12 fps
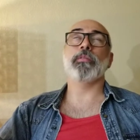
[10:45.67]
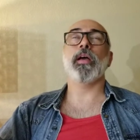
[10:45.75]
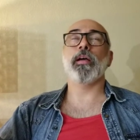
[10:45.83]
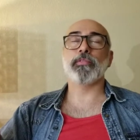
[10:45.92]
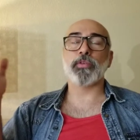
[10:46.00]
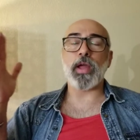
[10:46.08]

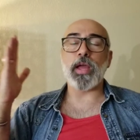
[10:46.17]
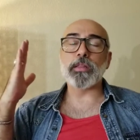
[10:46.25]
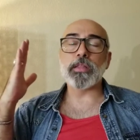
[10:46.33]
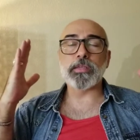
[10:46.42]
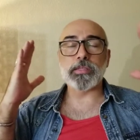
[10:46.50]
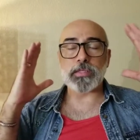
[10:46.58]
after
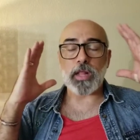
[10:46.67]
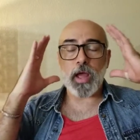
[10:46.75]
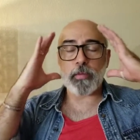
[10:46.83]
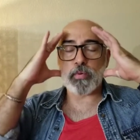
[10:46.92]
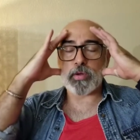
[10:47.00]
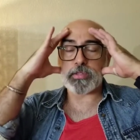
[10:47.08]
endless
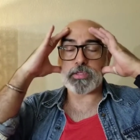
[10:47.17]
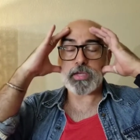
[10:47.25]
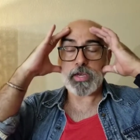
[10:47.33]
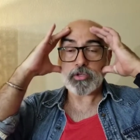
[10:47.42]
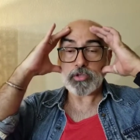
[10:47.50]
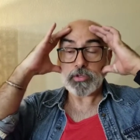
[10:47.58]
slide
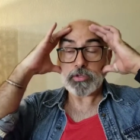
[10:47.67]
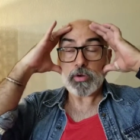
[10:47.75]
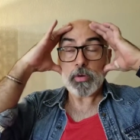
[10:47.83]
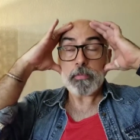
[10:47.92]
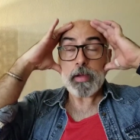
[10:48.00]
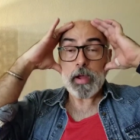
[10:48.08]
presentations
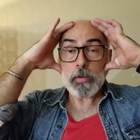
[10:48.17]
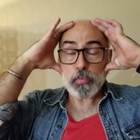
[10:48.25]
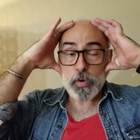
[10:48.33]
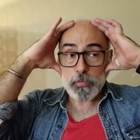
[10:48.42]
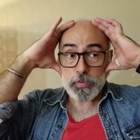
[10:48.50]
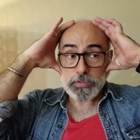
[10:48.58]
or
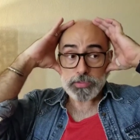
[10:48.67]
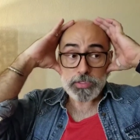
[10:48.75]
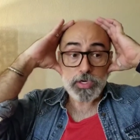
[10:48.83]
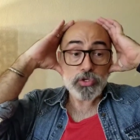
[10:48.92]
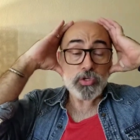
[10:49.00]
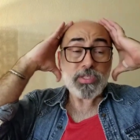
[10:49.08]
PowerPoint
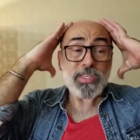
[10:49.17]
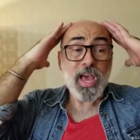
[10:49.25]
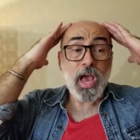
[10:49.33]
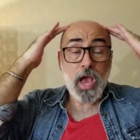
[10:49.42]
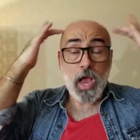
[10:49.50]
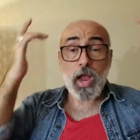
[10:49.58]
presentations,
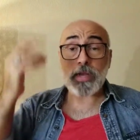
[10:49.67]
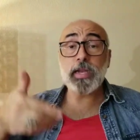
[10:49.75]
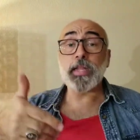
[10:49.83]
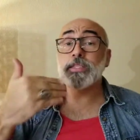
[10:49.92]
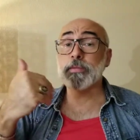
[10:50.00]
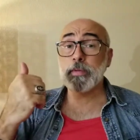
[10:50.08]
I
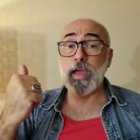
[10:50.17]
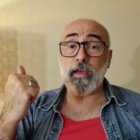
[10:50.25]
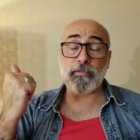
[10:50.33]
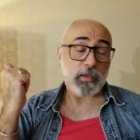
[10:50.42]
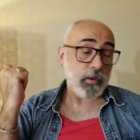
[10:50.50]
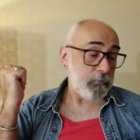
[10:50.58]
needed some
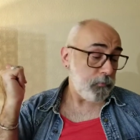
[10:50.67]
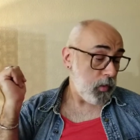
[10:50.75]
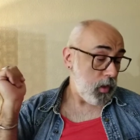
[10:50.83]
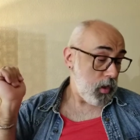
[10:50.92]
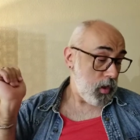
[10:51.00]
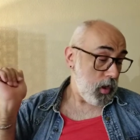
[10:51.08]
caffeine.
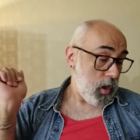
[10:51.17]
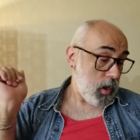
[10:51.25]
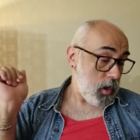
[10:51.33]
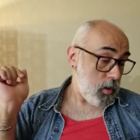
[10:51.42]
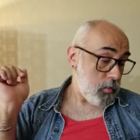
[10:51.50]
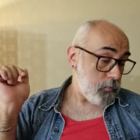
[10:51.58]

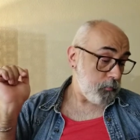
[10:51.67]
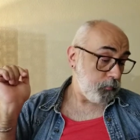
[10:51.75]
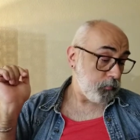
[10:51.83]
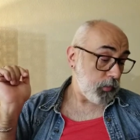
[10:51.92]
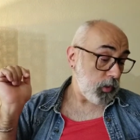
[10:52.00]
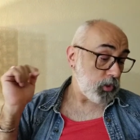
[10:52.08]

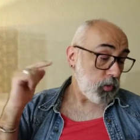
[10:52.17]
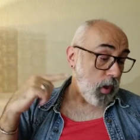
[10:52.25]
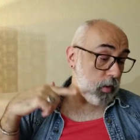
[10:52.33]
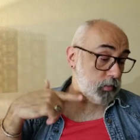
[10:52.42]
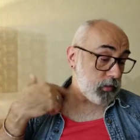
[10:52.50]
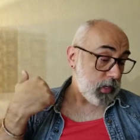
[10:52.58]
So
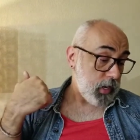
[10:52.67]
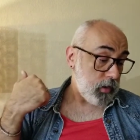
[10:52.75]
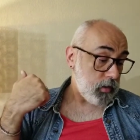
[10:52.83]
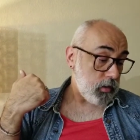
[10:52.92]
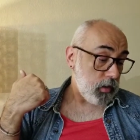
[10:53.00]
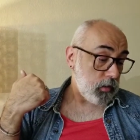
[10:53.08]
I would
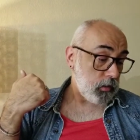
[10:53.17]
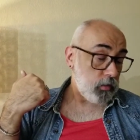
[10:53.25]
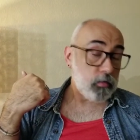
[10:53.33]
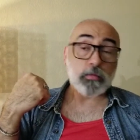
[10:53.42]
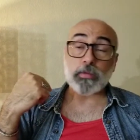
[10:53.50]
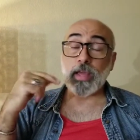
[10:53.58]
take a
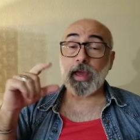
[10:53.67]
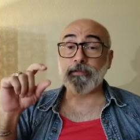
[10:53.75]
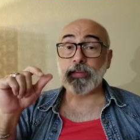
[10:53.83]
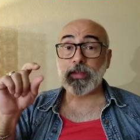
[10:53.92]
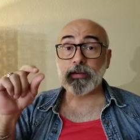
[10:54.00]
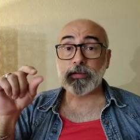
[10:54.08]
little
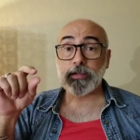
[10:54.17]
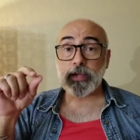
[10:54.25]
caffeine